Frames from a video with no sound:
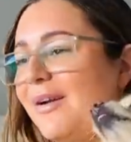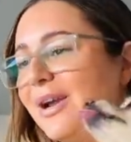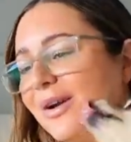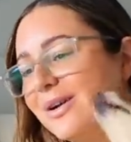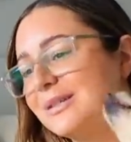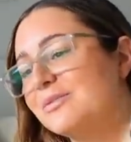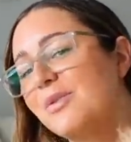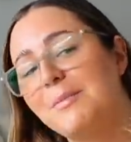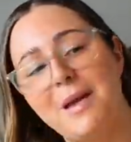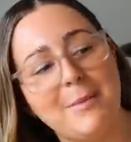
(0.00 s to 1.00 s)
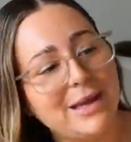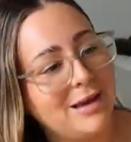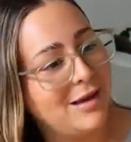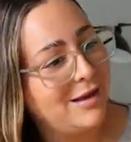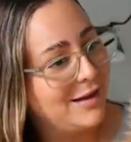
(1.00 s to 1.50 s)
Merry Christmas, right baby?
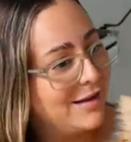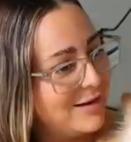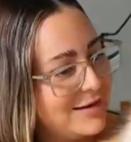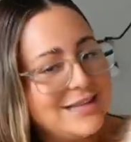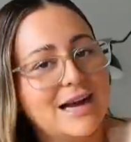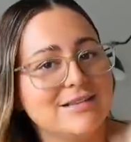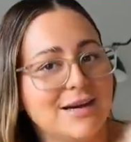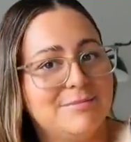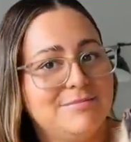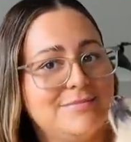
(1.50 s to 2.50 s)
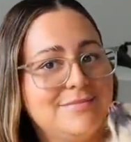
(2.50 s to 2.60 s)
Tell them.